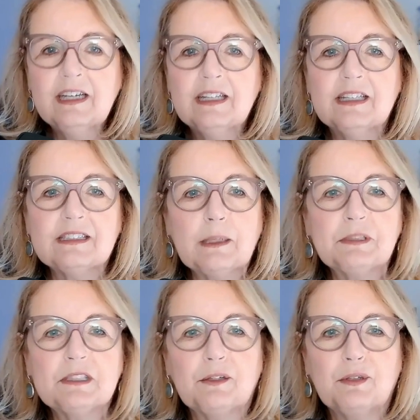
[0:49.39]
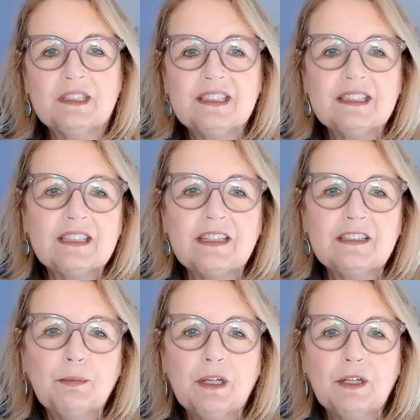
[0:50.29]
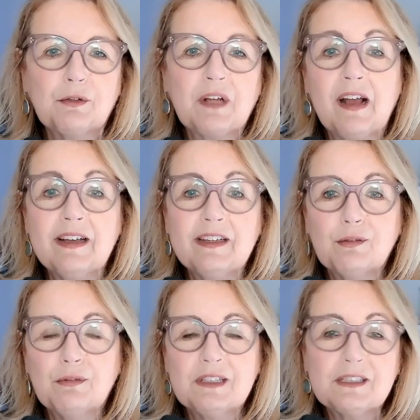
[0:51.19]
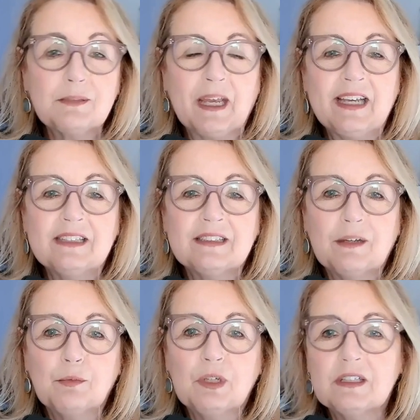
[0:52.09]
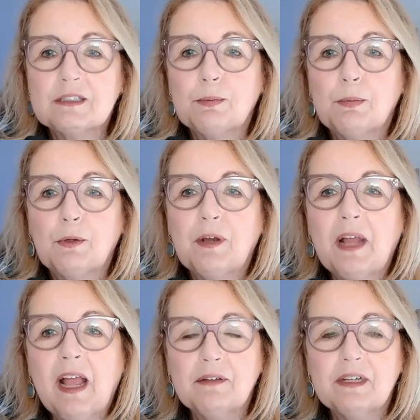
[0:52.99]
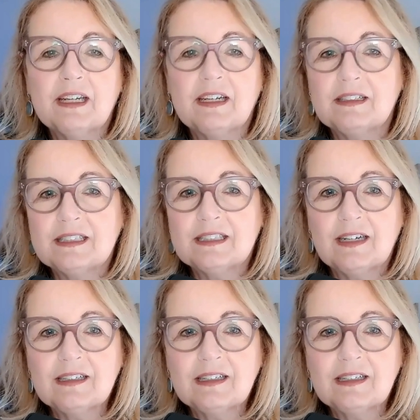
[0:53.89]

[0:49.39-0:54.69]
This episode is designed to be your guide through this maze, and we'll explore how to get unstuck,